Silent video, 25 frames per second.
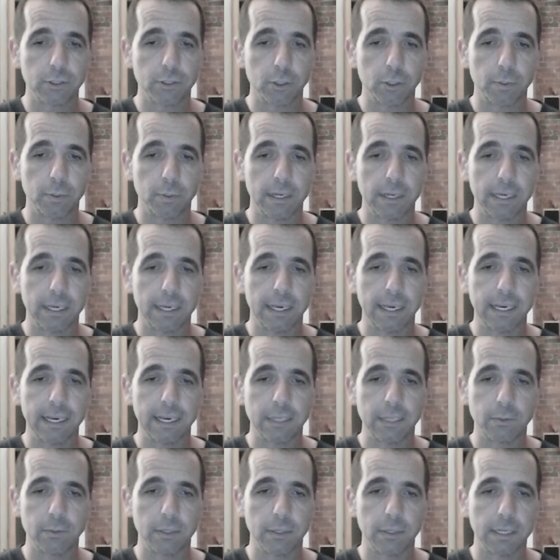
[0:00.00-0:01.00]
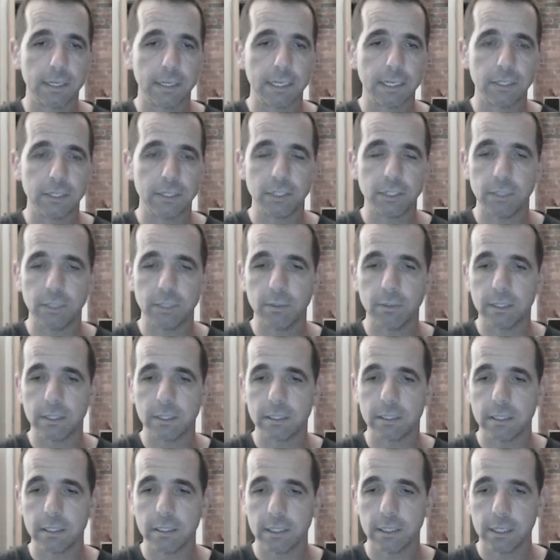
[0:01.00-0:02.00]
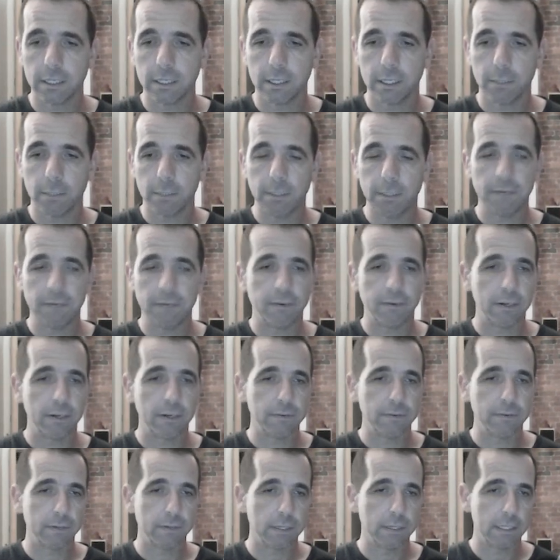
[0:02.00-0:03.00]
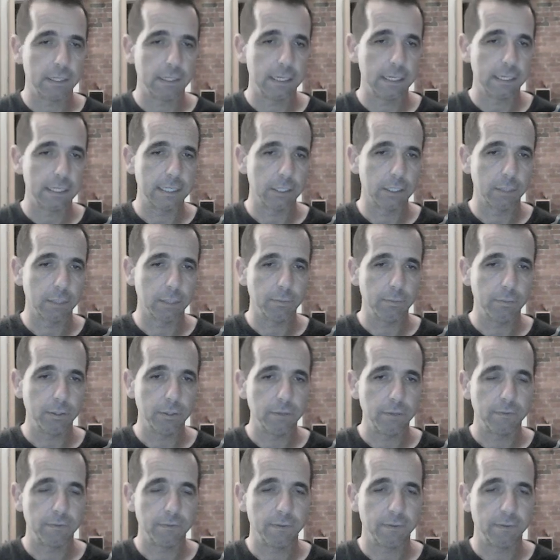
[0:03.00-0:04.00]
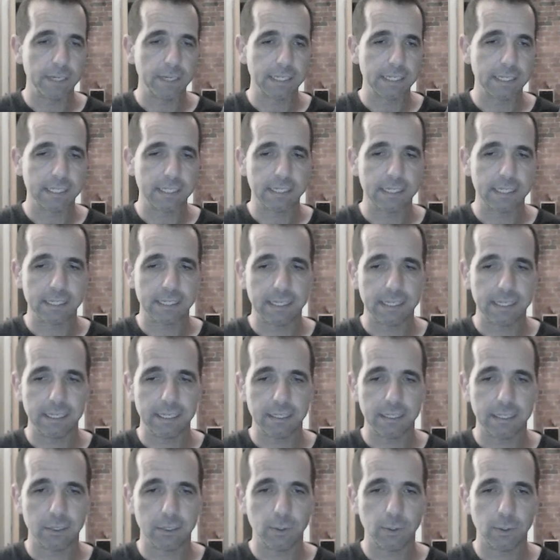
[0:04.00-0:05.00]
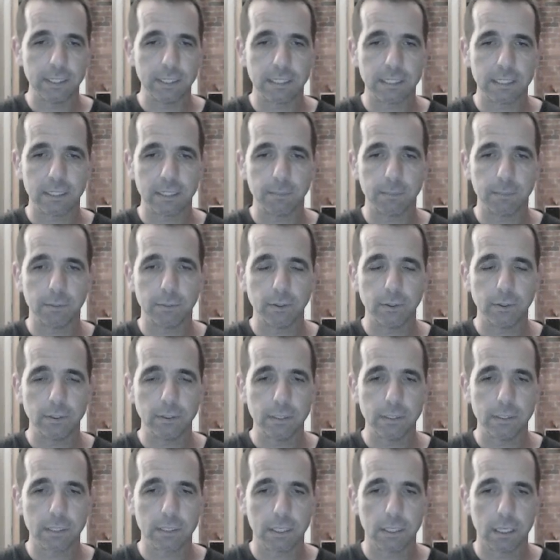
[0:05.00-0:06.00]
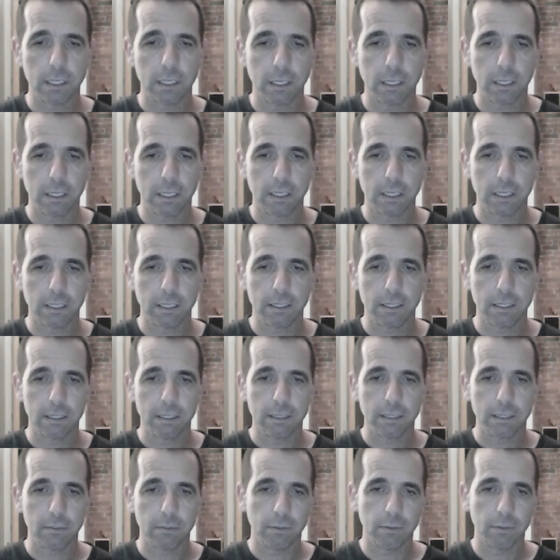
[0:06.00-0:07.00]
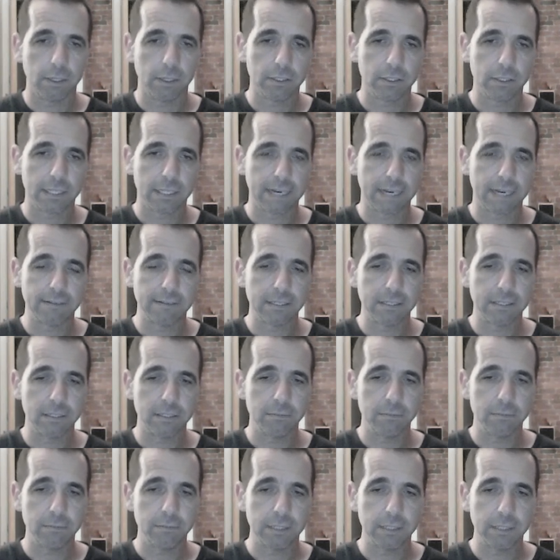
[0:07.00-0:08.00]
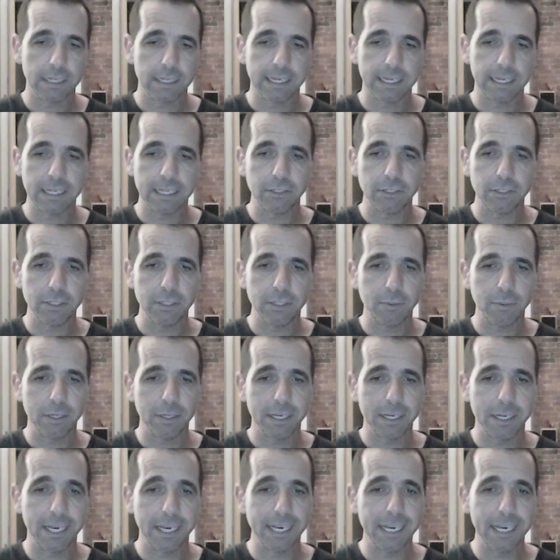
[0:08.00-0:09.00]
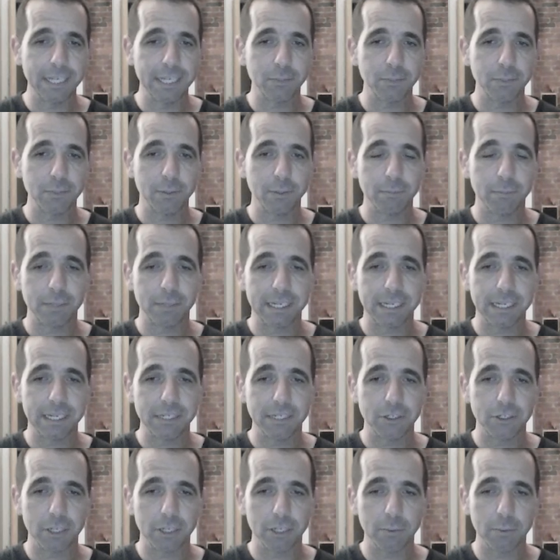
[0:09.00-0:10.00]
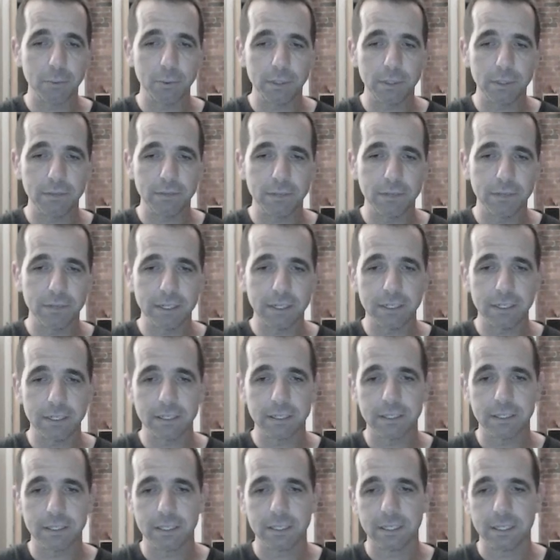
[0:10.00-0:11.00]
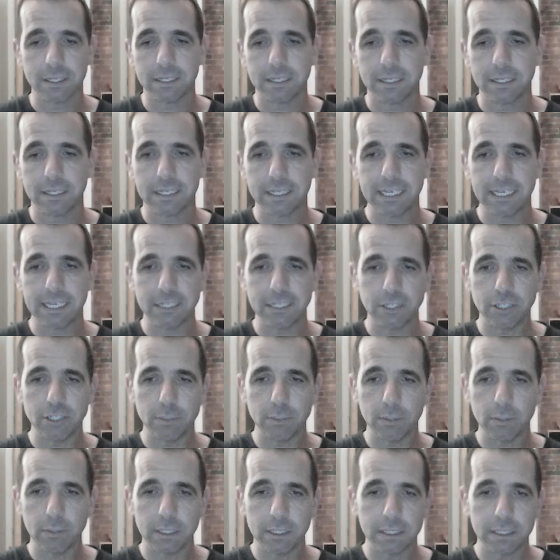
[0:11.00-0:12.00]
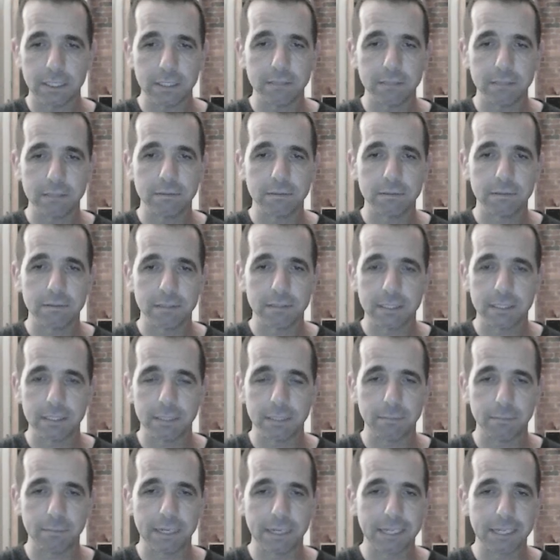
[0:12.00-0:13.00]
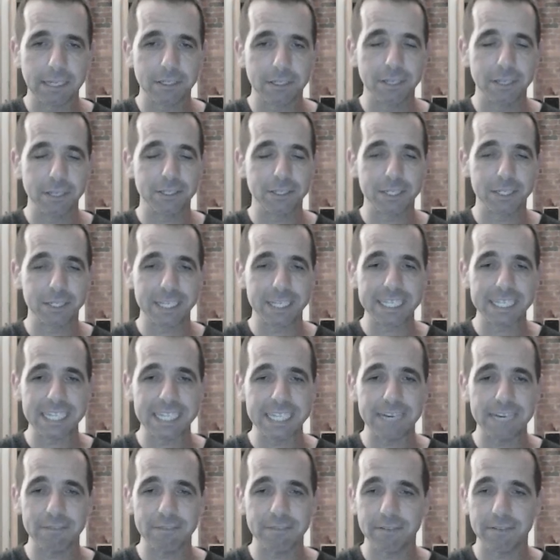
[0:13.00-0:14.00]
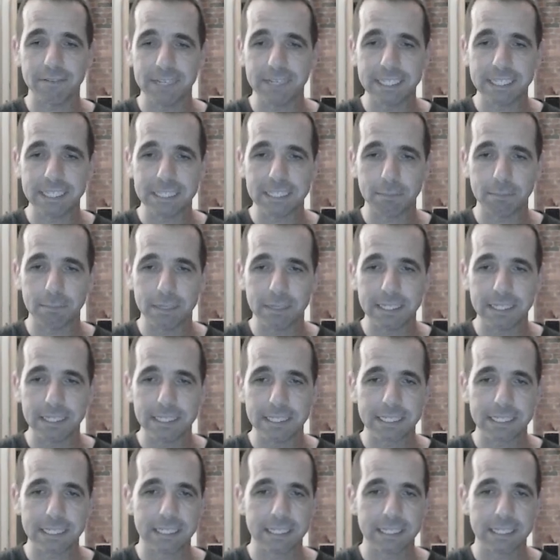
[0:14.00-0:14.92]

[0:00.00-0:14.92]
play king h1, king g1. b5 is a good move, fixes the queenside pawns. White just carries on with their king g1, king h1 plan. Show me what you've got. King g1, and black just gets everything into place.